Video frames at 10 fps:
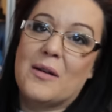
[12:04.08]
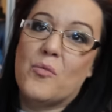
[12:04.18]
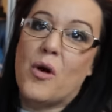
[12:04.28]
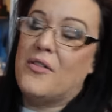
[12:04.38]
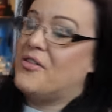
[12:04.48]

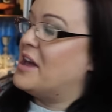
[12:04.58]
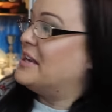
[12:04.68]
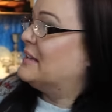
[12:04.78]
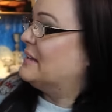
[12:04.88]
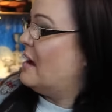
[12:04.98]
in what
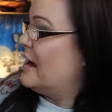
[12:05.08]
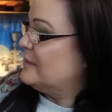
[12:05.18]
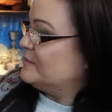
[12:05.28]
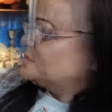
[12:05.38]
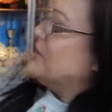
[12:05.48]
they
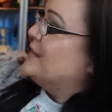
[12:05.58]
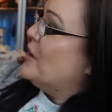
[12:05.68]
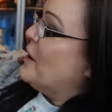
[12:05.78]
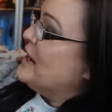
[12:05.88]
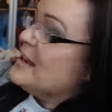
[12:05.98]
design.
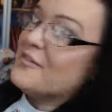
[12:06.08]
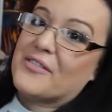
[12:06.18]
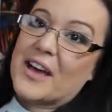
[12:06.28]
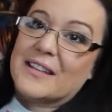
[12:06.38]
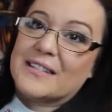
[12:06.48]
So I
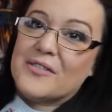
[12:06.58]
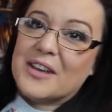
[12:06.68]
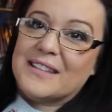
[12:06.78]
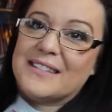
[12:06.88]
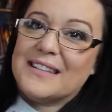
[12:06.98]
love this. So
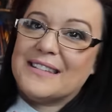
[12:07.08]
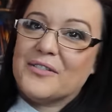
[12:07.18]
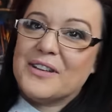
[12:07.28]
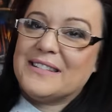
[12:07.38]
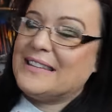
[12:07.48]
this is
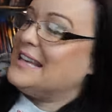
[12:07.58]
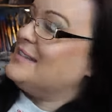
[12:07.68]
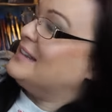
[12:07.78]
obviously,